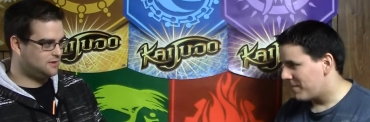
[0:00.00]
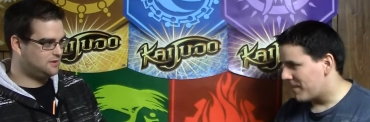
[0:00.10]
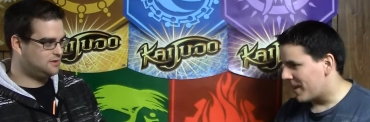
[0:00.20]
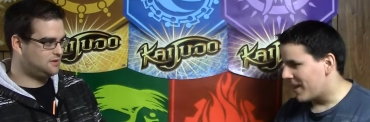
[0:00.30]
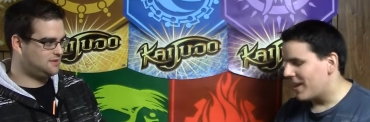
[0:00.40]
Speaker 1: from
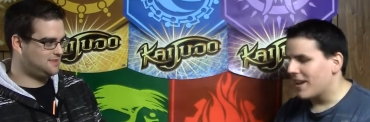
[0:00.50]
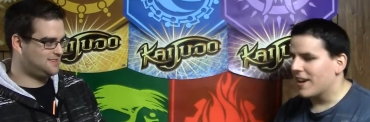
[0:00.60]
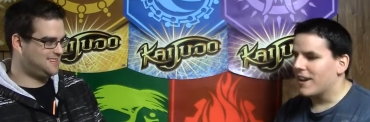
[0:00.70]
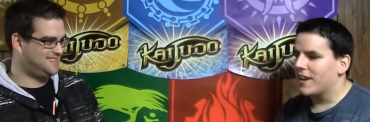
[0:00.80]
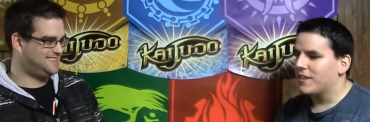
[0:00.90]
that,
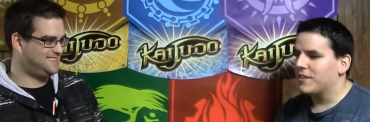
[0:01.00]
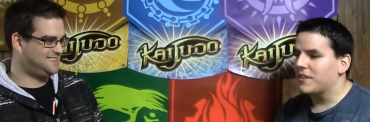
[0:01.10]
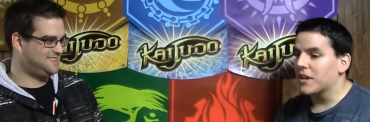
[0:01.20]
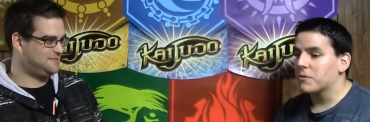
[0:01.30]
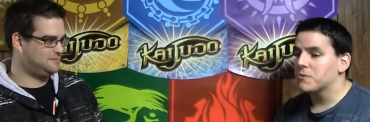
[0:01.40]
uh, the
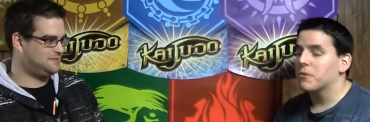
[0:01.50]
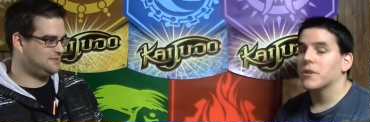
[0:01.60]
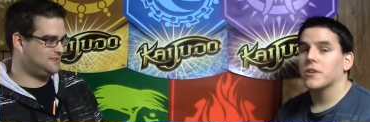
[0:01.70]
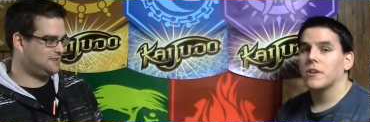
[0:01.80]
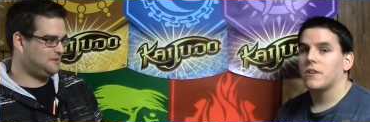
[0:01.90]
deck was
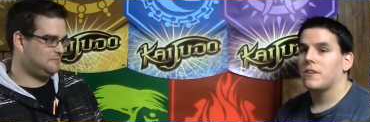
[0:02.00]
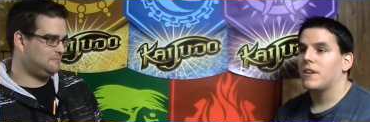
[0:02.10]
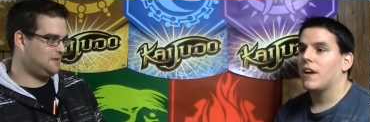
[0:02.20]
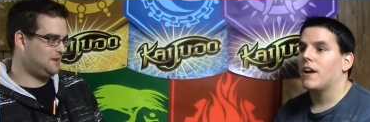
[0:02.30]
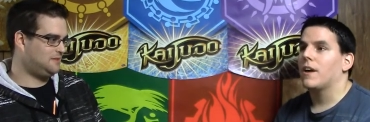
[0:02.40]
really good.
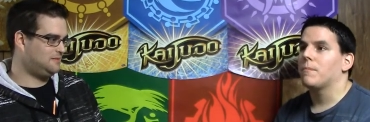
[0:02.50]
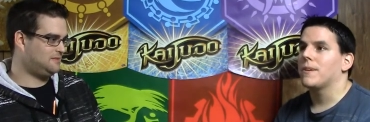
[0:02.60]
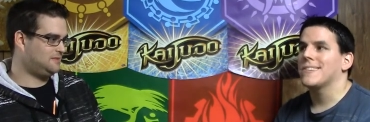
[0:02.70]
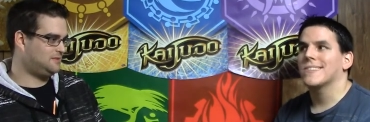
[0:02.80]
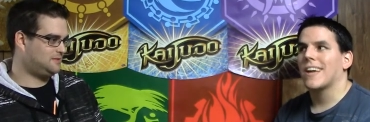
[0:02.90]
Um,
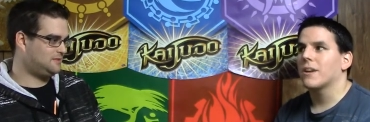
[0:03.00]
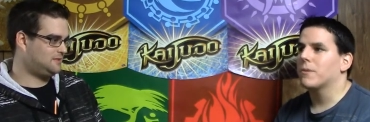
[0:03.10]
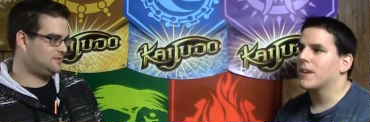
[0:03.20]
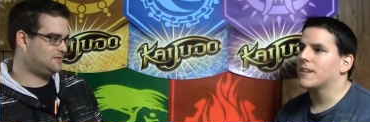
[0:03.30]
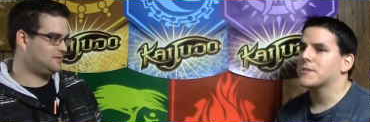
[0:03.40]
it's kind of
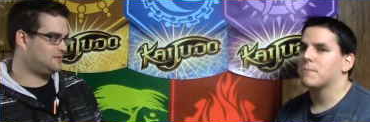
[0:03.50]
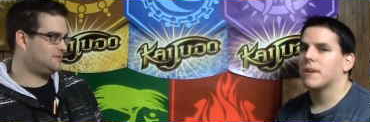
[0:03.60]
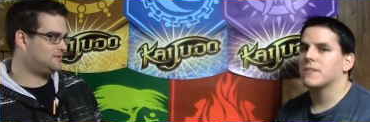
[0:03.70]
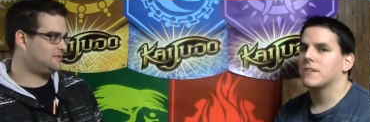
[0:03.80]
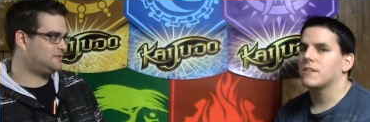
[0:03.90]
what I
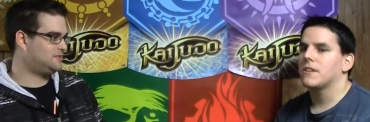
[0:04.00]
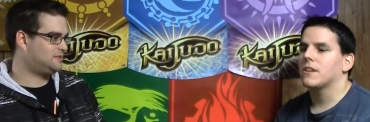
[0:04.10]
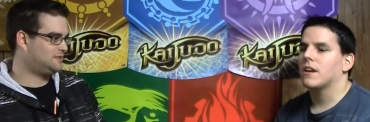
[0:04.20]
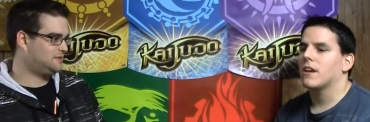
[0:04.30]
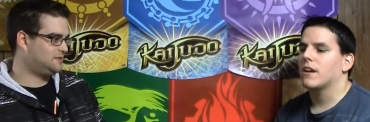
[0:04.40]
expected.
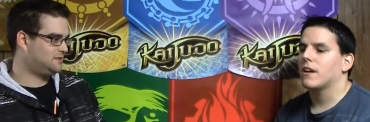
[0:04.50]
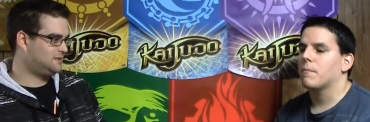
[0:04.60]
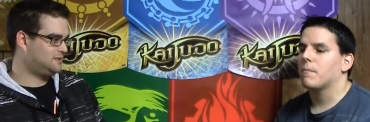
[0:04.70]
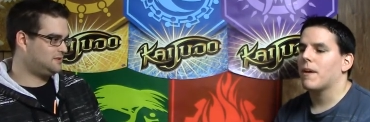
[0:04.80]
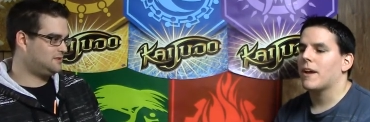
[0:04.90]

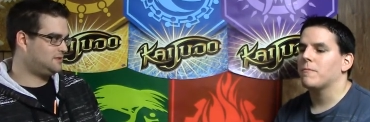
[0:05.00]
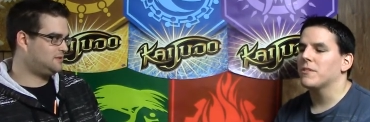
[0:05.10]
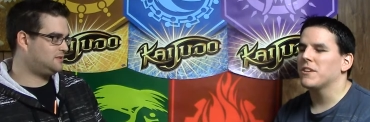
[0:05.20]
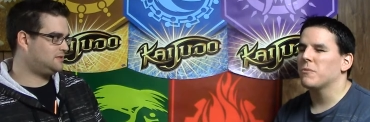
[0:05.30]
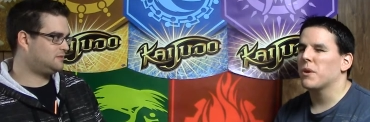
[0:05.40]
Um, I
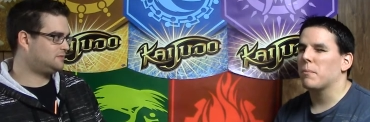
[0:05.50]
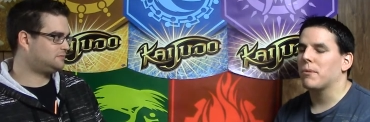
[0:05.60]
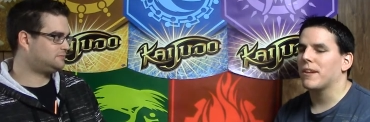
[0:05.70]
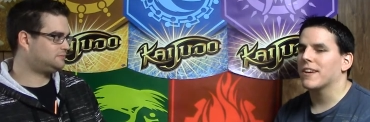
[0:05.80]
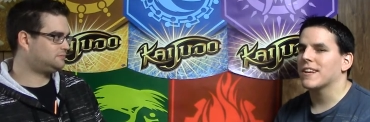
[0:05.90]
really didn't want to
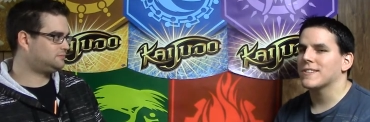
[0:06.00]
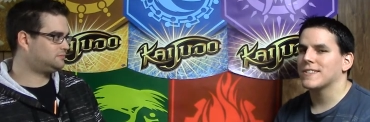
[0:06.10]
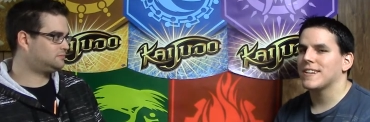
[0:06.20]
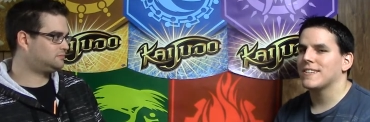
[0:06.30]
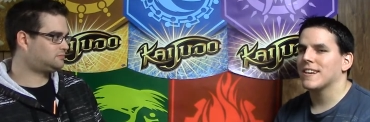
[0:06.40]
play against
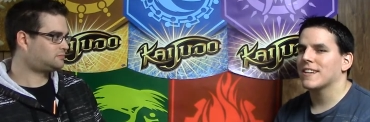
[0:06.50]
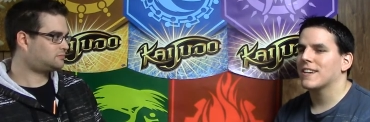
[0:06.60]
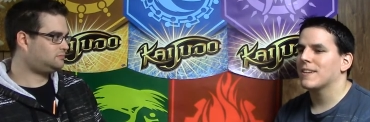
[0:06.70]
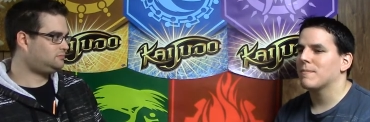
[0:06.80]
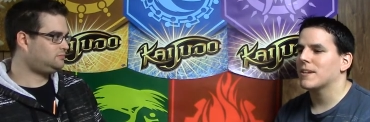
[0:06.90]
that deck
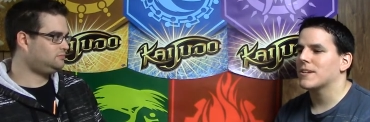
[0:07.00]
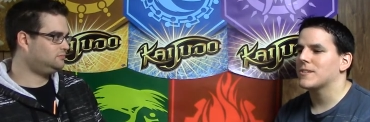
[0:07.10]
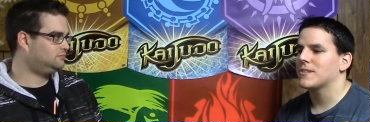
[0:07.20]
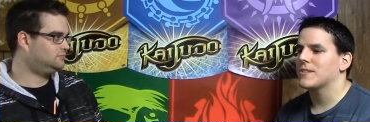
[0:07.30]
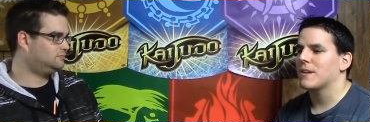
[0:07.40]

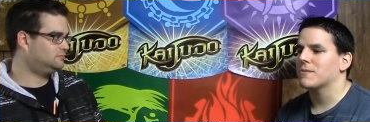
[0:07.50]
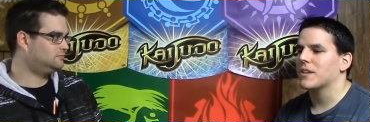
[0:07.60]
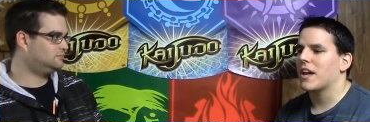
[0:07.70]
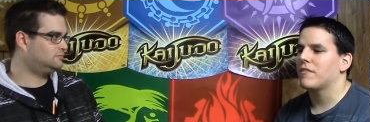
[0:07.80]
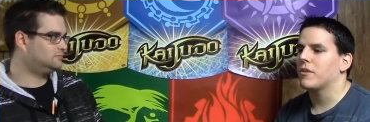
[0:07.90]
because that was
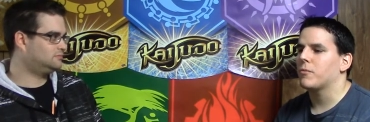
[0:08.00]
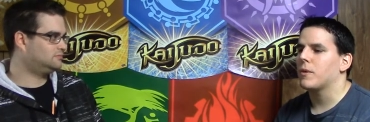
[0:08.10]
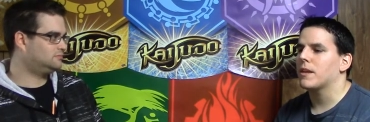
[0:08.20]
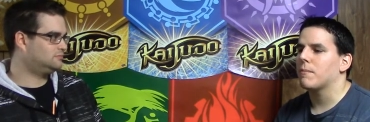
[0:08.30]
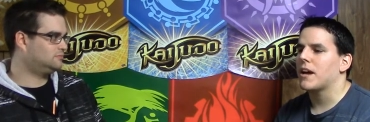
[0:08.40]
kind of a
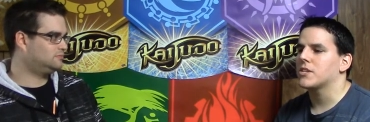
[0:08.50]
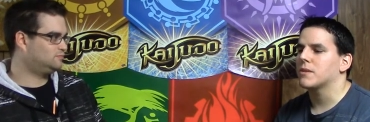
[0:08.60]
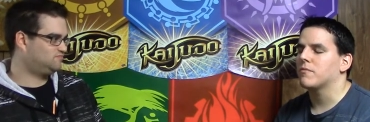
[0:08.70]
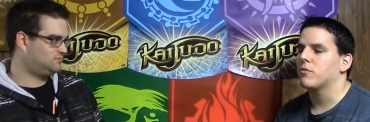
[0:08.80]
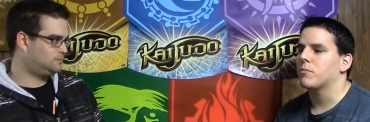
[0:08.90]
weak
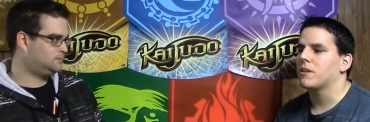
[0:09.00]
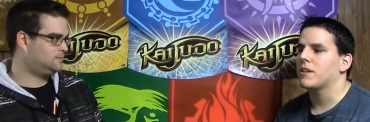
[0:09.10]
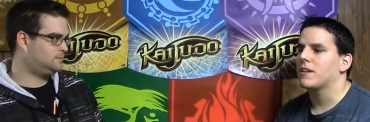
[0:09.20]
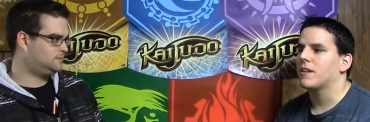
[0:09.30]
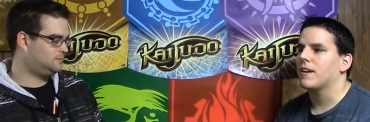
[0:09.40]
matchup for
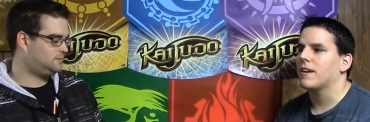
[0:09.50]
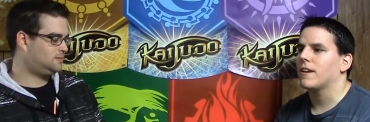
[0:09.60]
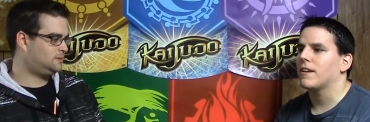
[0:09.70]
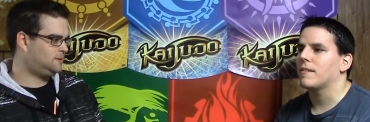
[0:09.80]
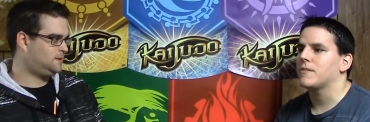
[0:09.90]
me,
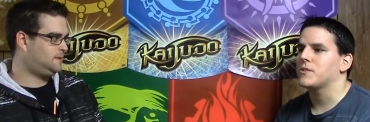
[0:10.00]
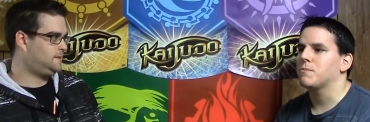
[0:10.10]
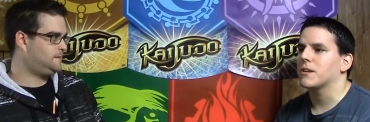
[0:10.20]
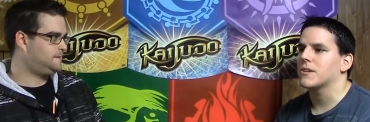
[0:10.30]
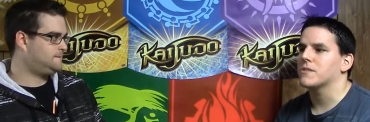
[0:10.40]
uh, just
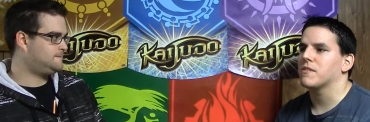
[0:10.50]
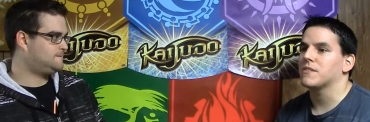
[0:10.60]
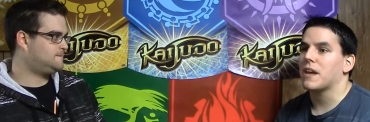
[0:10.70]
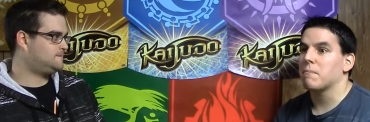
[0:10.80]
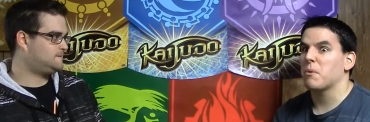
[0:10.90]
because of the
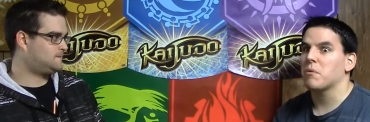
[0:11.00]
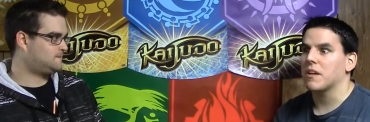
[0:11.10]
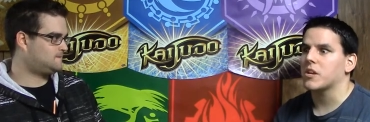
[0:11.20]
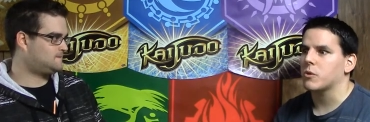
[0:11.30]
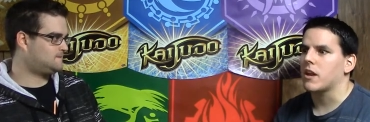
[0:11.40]
tempo
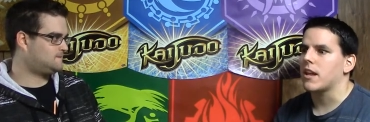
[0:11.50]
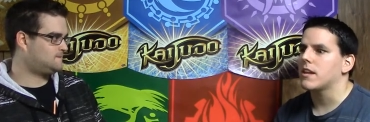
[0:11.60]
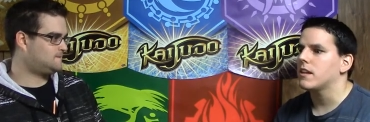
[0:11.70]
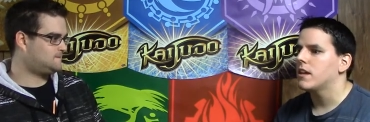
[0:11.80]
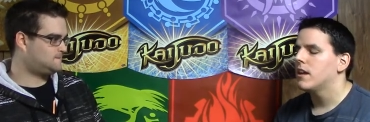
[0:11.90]
they
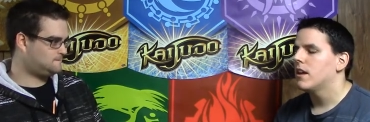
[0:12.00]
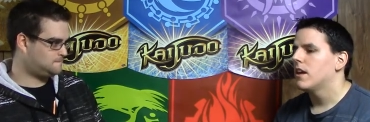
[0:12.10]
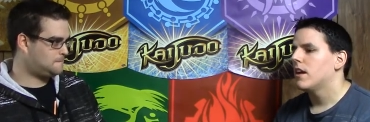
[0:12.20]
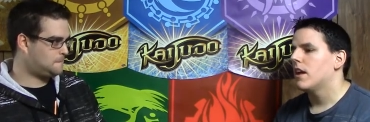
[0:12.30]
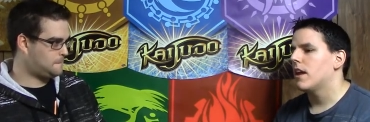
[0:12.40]
create,
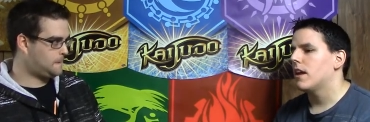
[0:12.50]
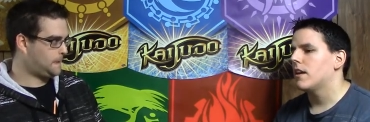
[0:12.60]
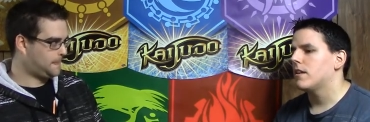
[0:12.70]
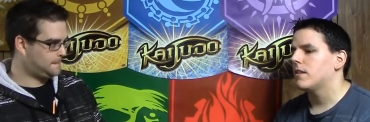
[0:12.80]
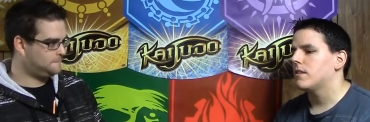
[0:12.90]

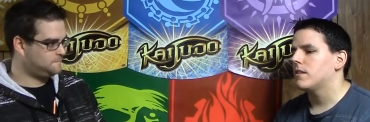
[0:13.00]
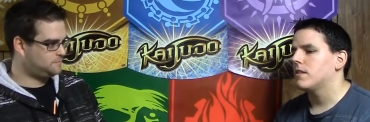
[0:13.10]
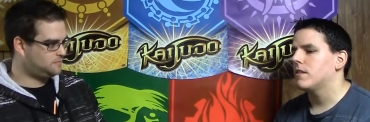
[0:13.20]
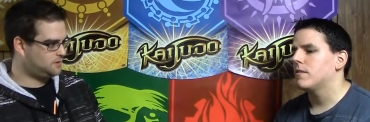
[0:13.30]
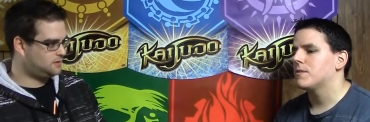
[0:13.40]
and
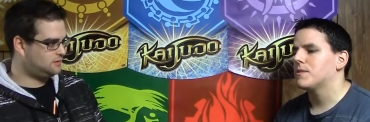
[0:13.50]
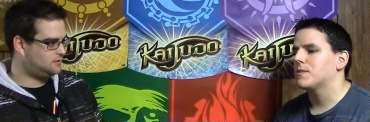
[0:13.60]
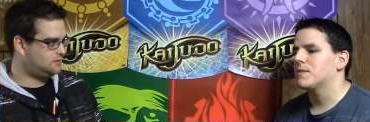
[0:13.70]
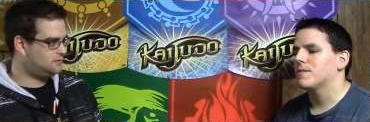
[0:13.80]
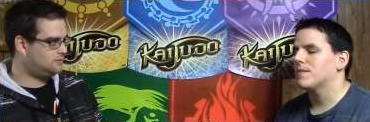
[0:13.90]

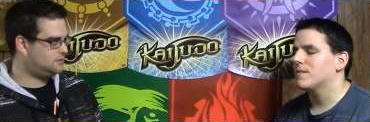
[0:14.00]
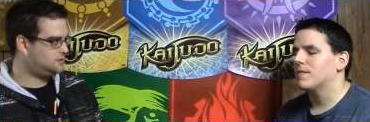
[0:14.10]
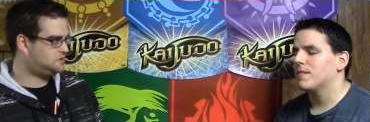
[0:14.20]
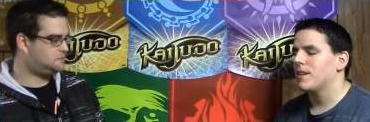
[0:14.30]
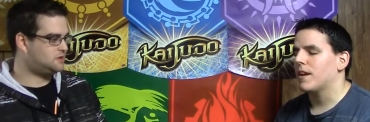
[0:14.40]
it's
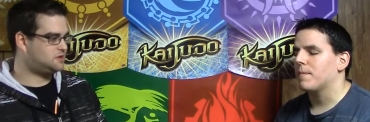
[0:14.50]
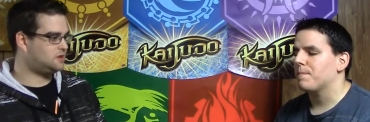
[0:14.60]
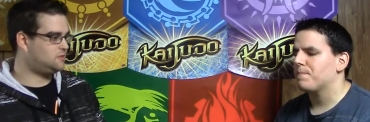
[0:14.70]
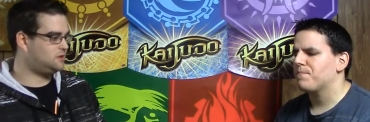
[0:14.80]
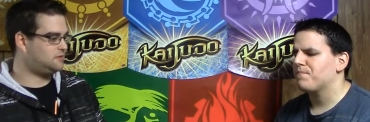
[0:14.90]

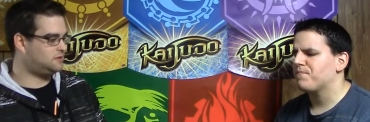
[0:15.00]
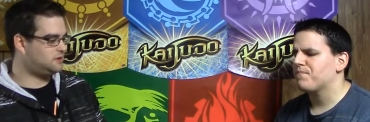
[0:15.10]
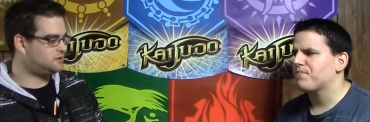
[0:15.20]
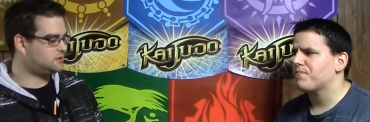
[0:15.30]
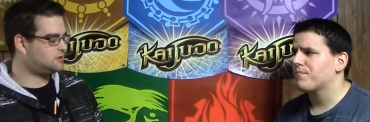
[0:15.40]
especially yeah.
Speaker 2: whenever they
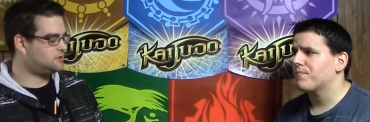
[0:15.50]
started